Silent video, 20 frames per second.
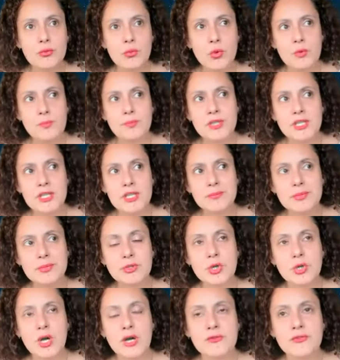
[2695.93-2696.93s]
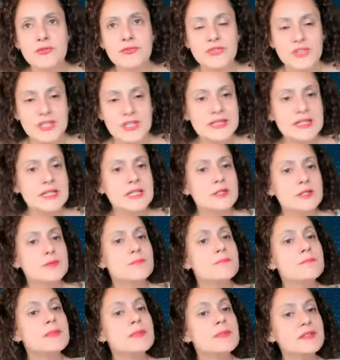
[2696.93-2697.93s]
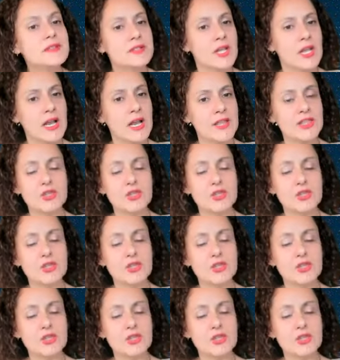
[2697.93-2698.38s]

what people are feeling is missing